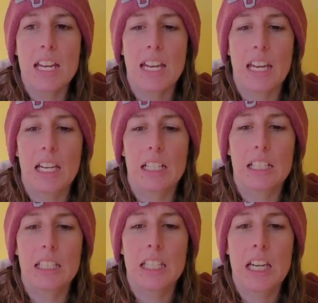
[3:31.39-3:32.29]

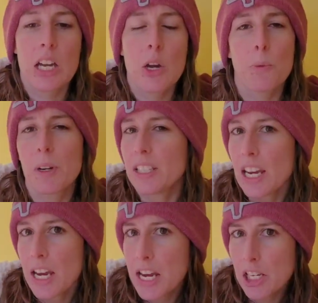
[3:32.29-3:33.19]
And with
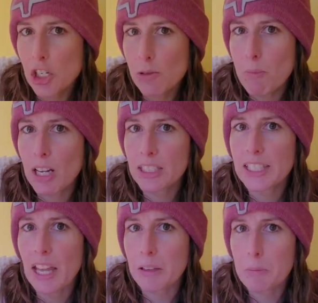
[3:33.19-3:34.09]
each
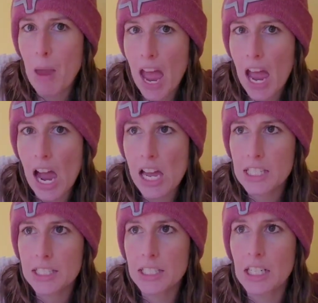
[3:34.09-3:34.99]
month that
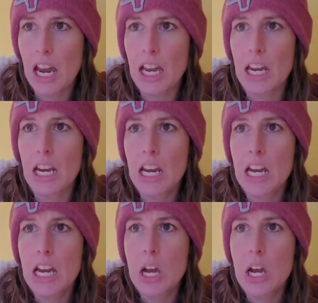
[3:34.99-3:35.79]
passed that I